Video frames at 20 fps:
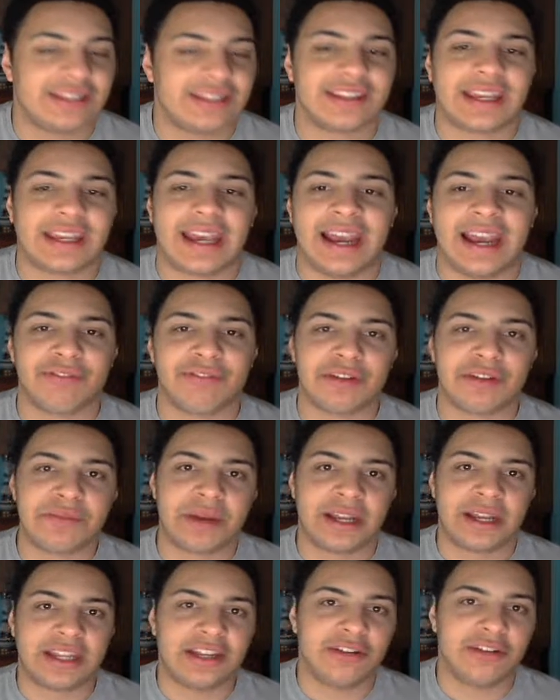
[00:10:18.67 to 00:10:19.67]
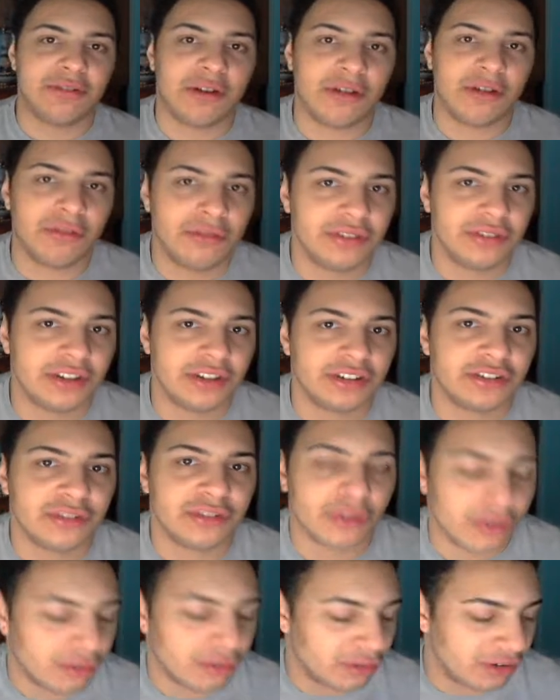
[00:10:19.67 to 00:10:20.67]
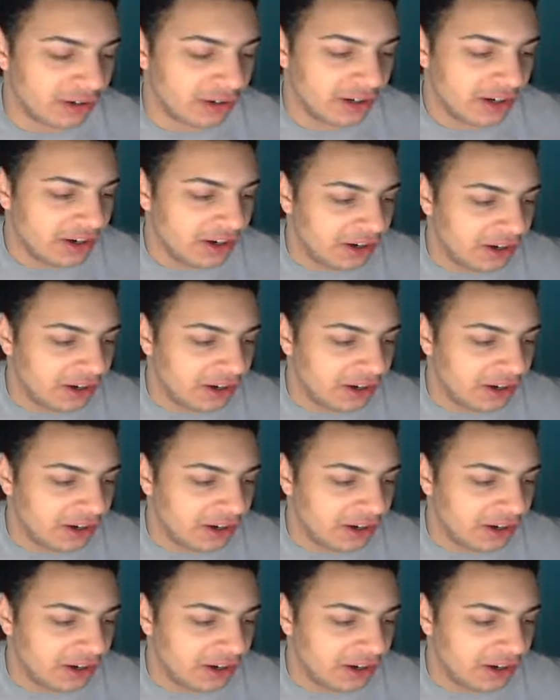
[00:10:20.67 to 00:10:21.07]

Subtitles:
It's like everybody who owns a store